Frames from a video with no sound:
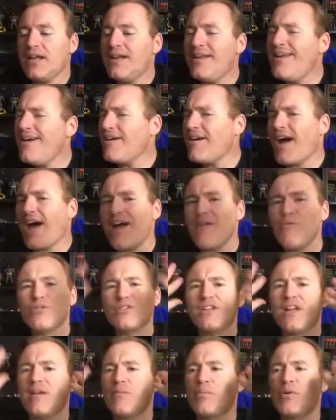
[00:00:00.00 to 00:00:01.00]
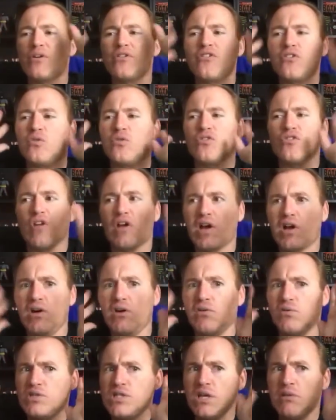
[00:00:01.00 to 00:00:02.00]
No, I was not a person who was like,
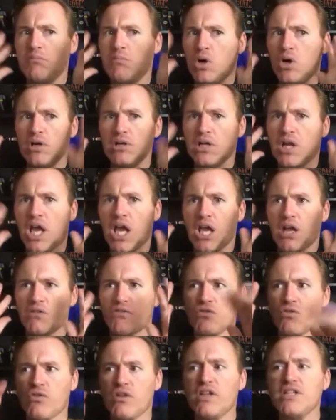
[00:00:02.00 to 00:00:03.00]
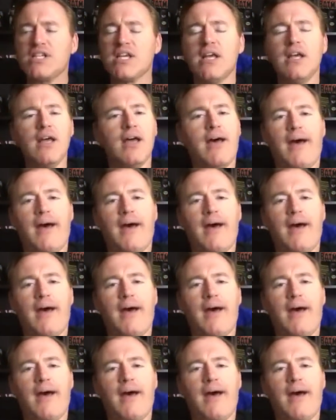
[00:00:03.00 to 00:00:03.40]
oh, Tim Burton can't do this.